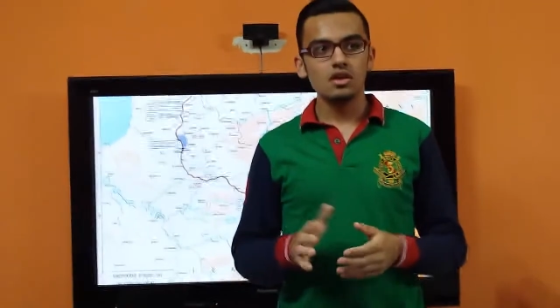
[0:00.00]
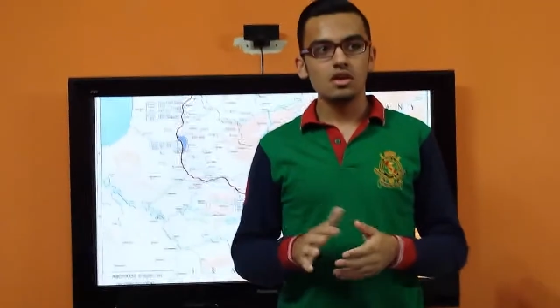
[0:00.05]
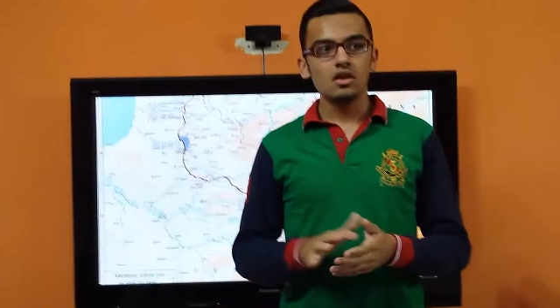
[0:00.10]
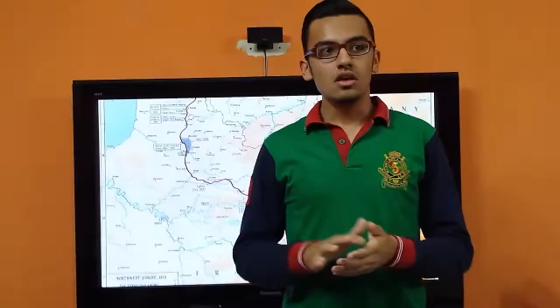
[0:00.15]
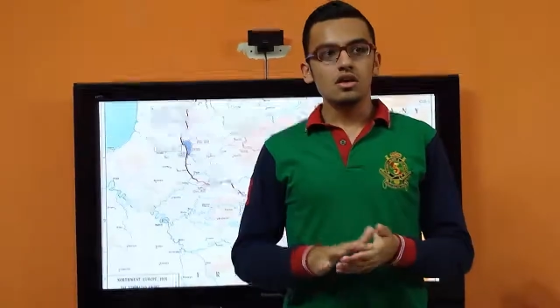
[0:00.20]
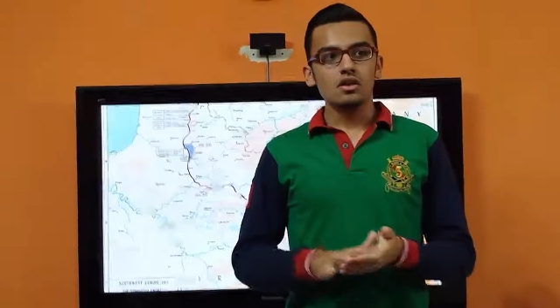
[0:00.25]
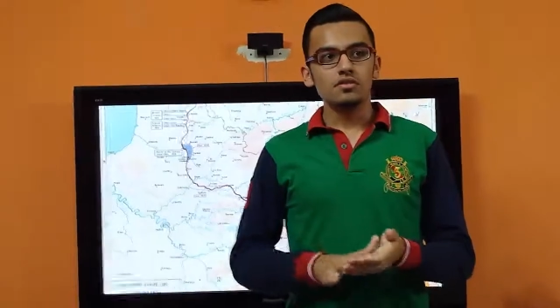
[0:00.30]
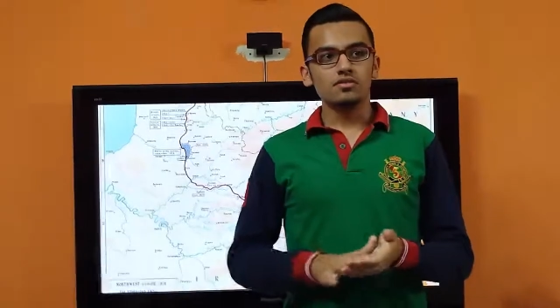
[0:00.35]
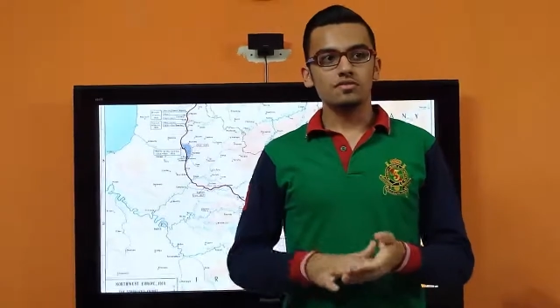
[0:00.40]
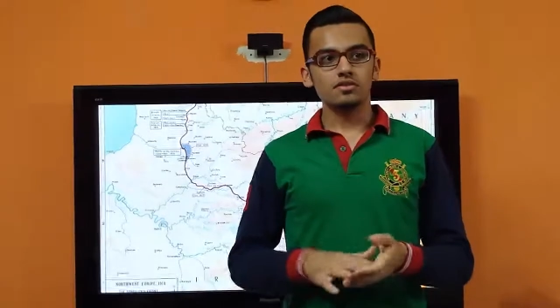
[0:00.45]

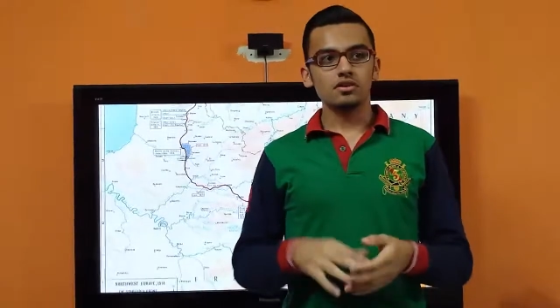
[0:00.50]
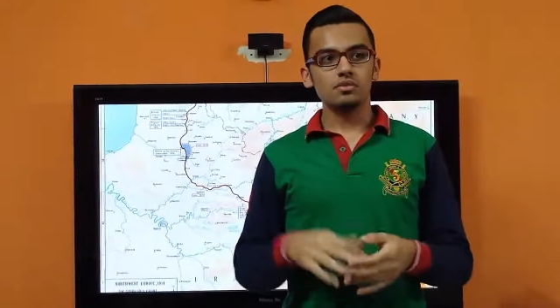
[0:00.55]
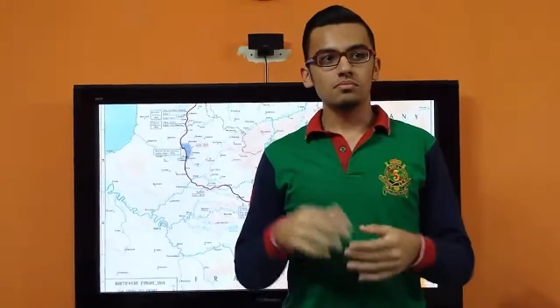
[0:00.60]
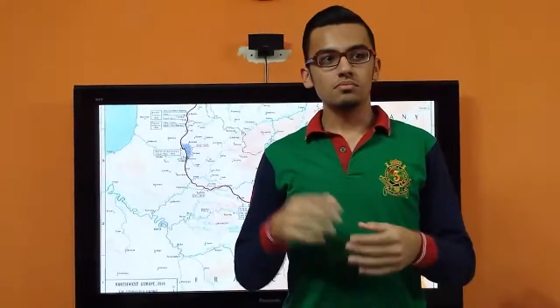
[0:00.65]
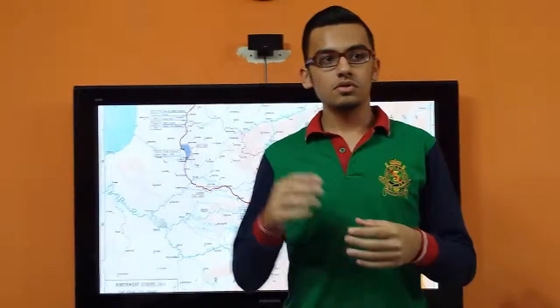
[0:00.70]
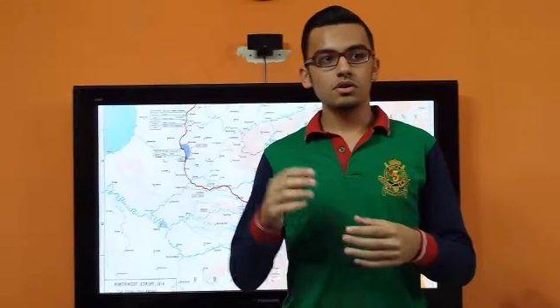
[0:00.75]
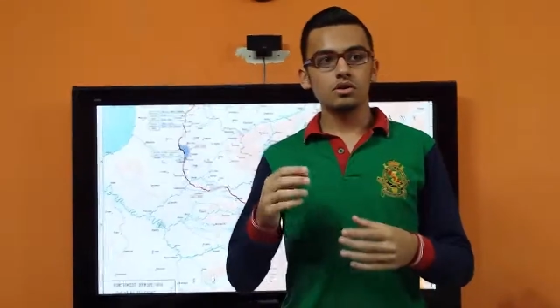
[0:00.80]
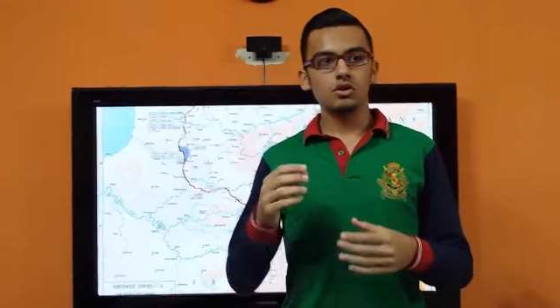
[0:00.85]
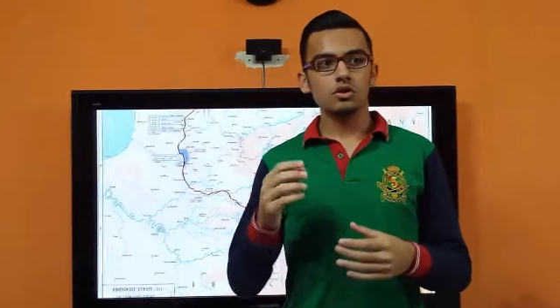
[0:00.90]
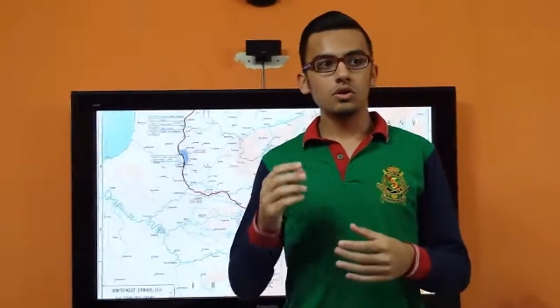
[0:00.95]
from the
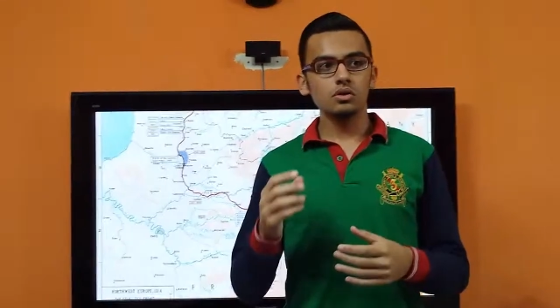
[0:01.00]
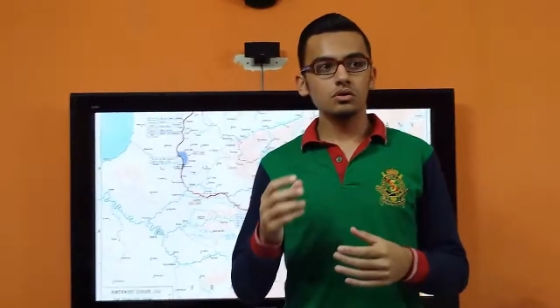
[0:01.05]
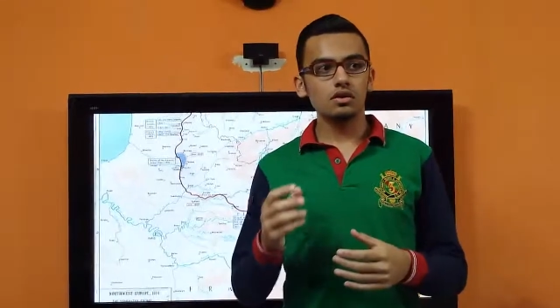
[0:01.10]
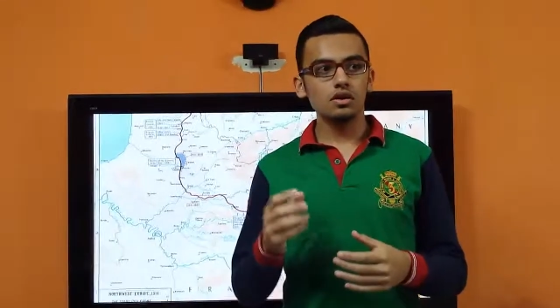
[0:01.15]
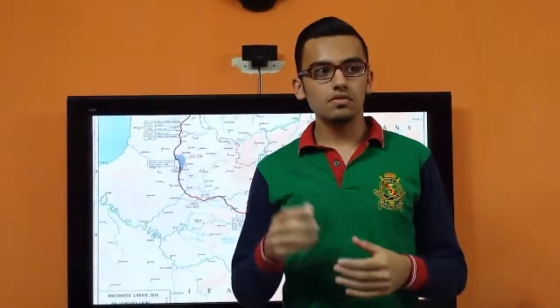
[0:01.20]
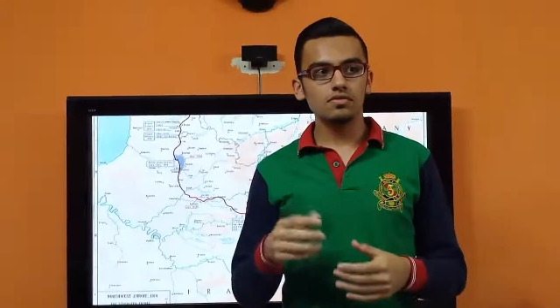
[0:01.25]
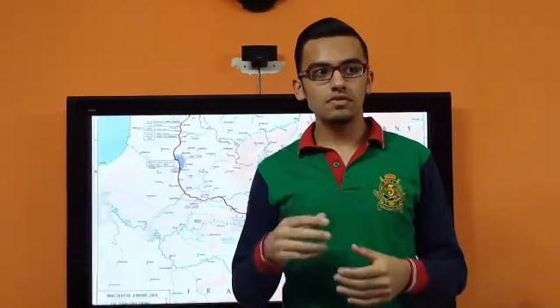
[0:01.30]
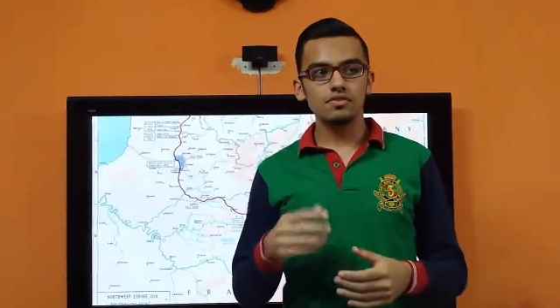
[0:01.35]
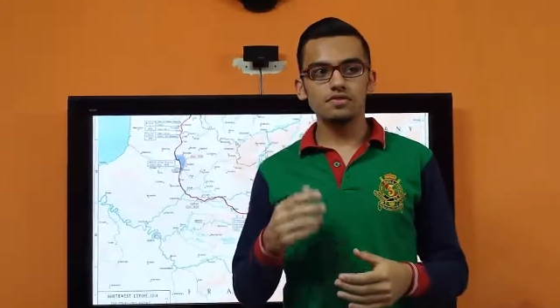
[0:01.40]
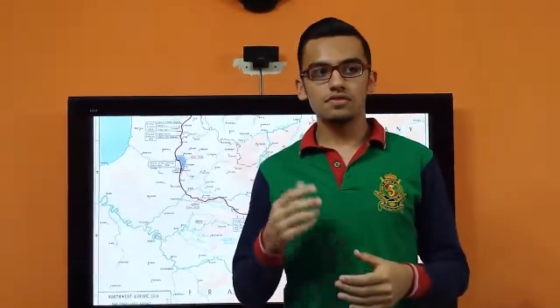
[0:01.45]
quote of a
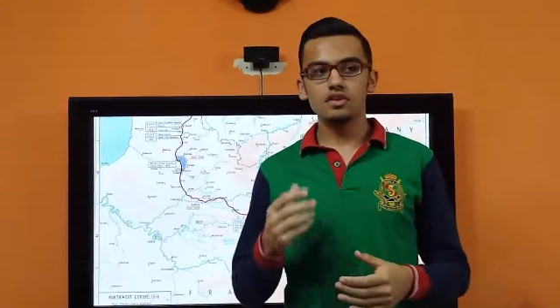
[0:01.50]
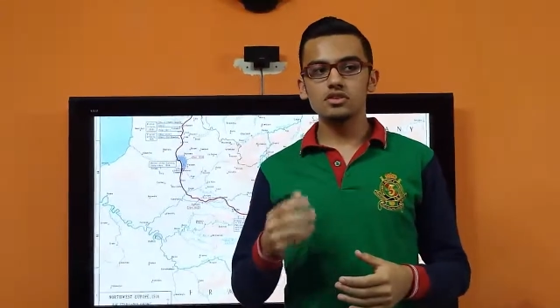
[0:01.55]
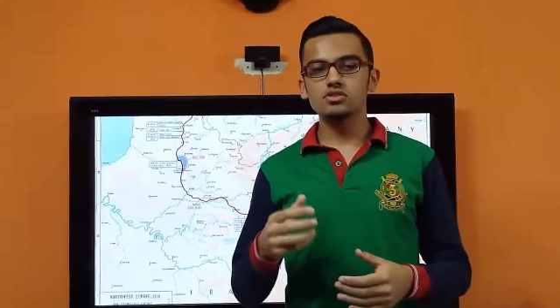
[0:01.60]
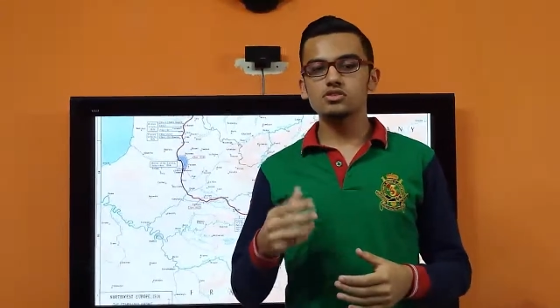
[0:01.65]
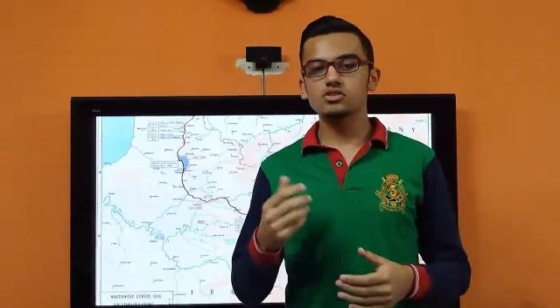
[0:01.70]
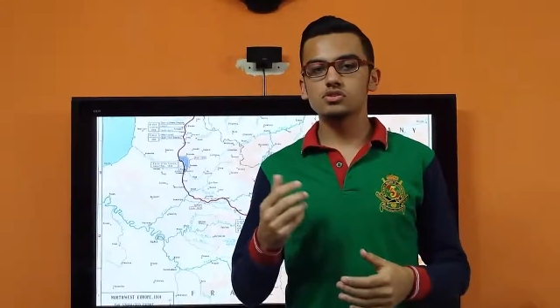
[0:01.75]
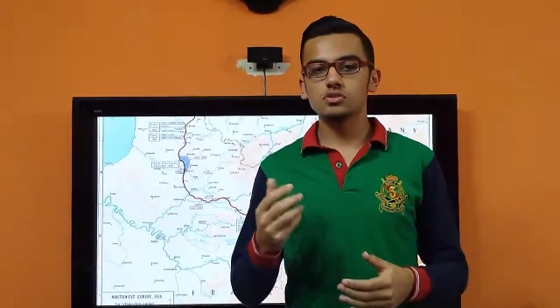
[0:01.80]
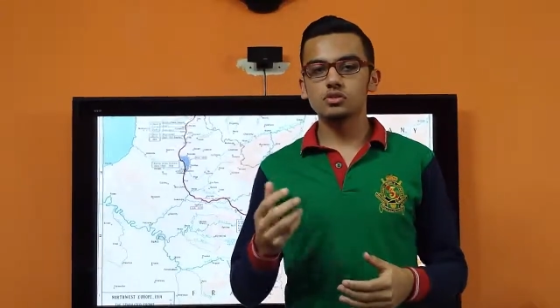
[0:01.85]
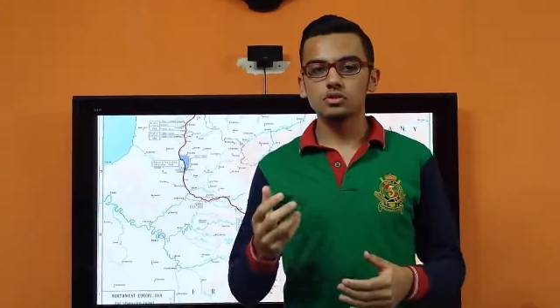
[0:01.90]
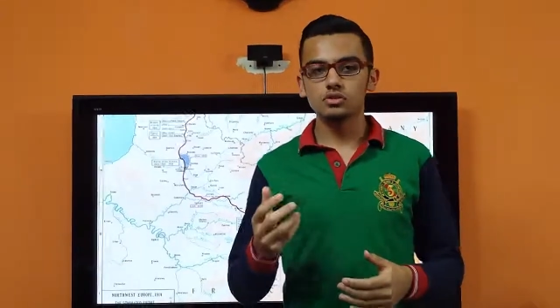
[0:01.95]
French
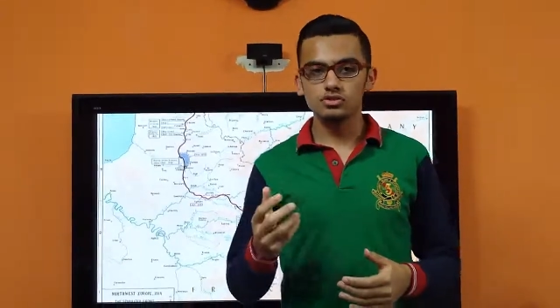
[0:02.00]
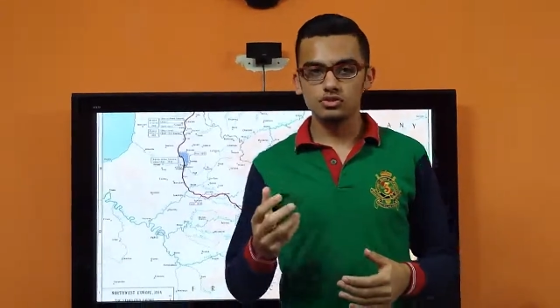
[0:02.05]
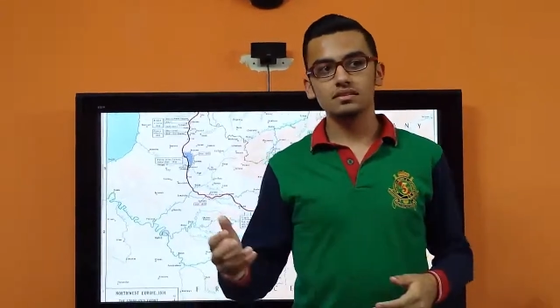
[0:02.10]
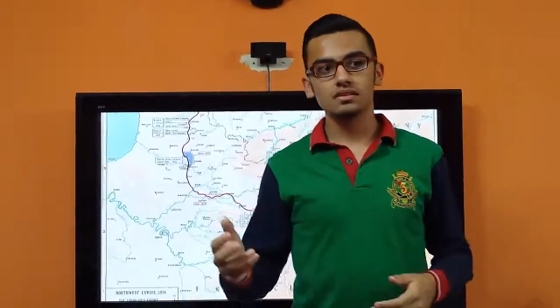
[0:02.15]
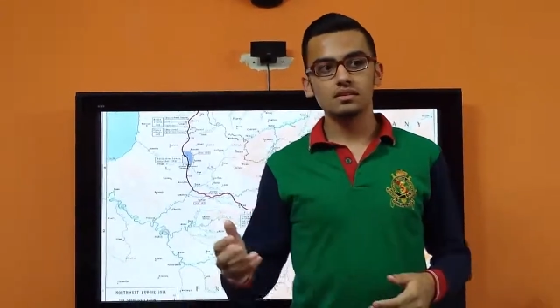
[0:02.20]
soldier